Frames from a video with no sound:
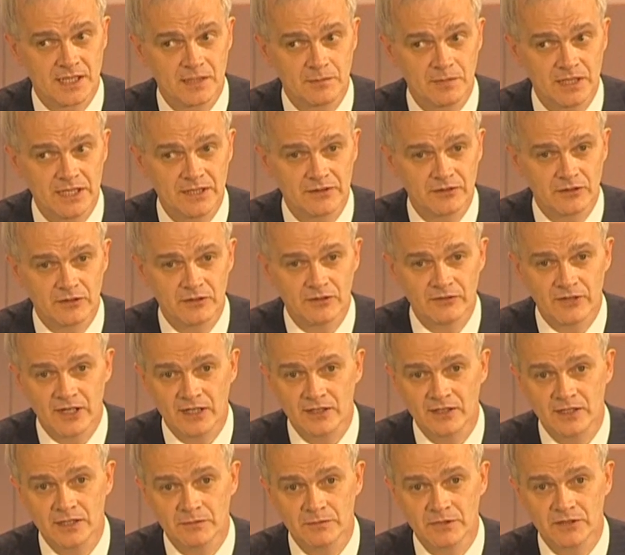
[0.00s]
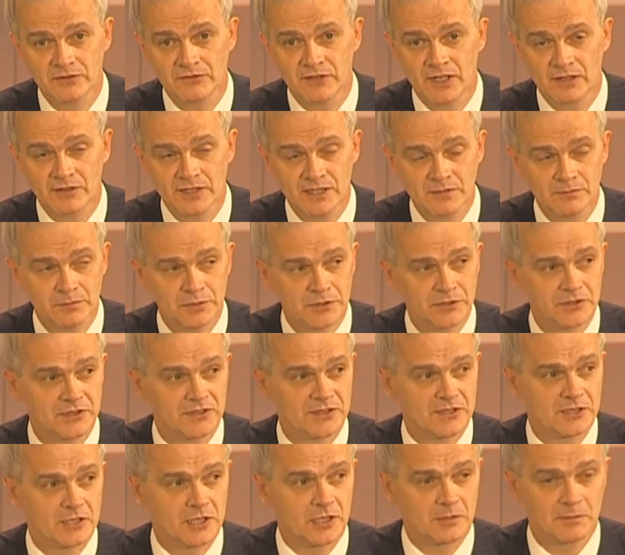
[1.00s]
I believe there are a number of very
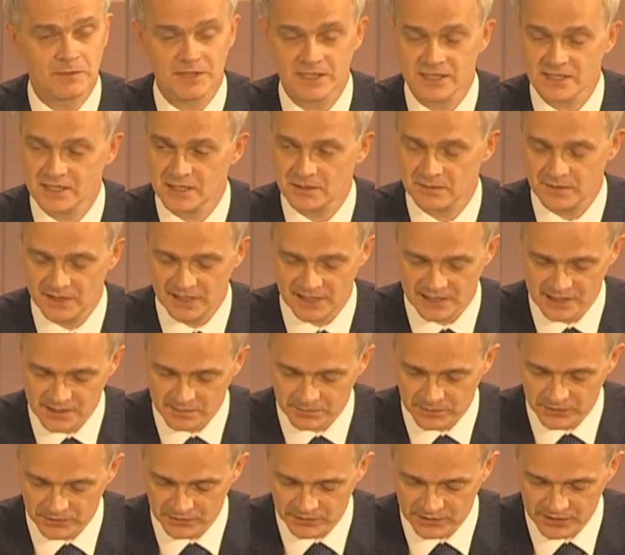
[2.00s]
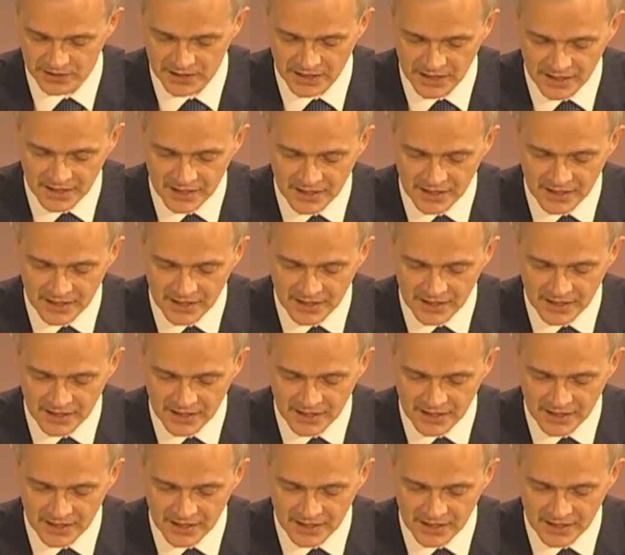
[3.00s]
important topics to be explored,